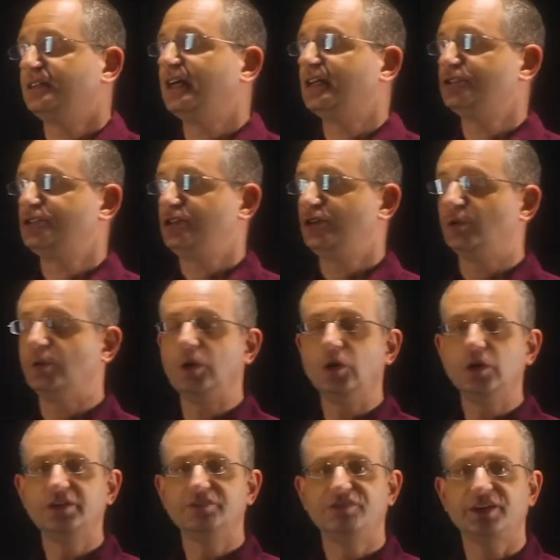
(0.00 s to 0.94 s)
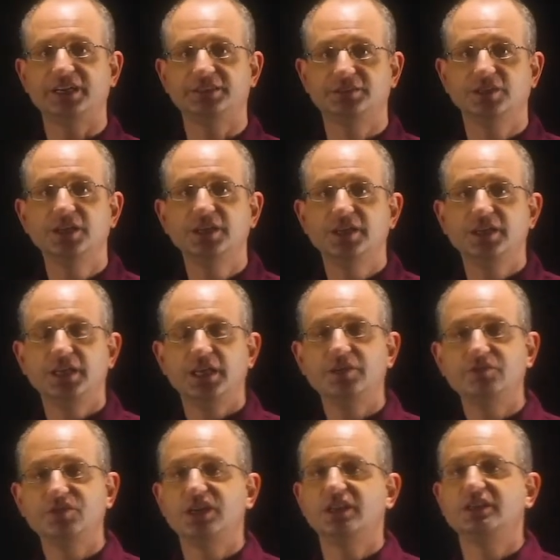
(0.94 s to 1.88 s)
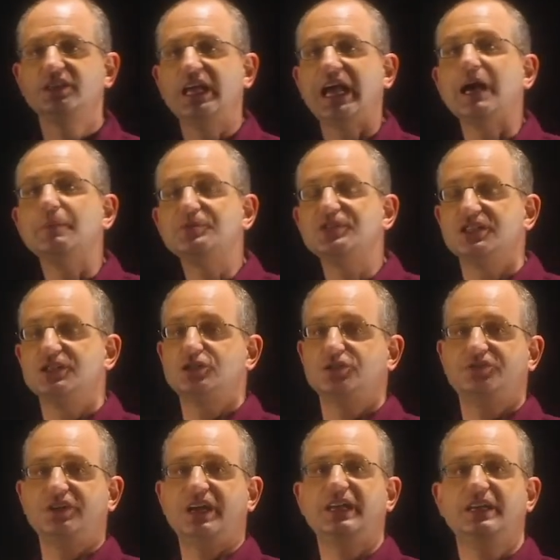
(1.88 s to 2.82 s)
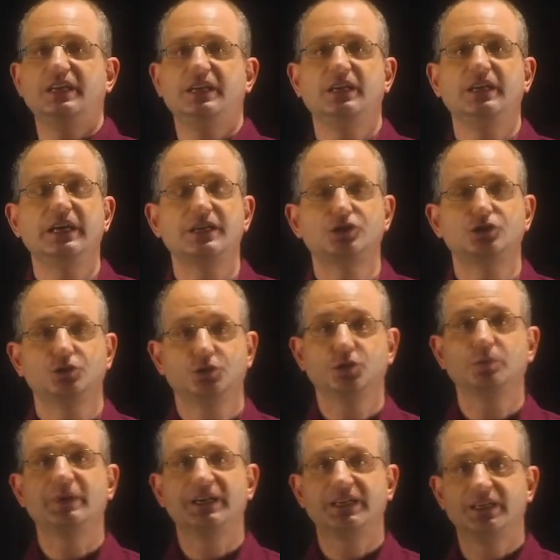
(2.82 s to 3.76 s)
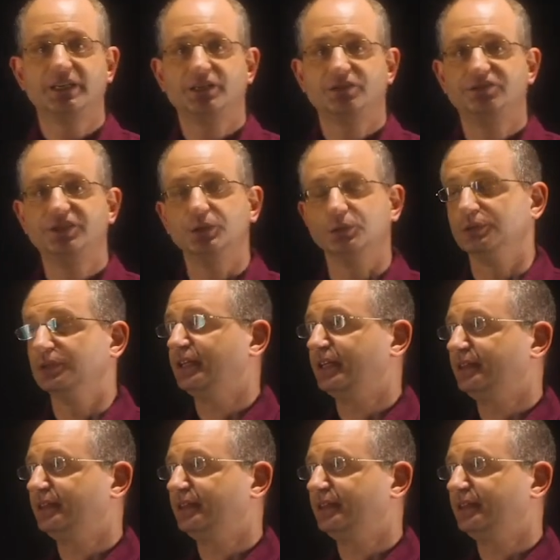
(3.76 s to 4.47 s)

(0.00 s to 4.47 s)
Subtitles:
non-zero Hall effect even in the absence of any external magnetic field.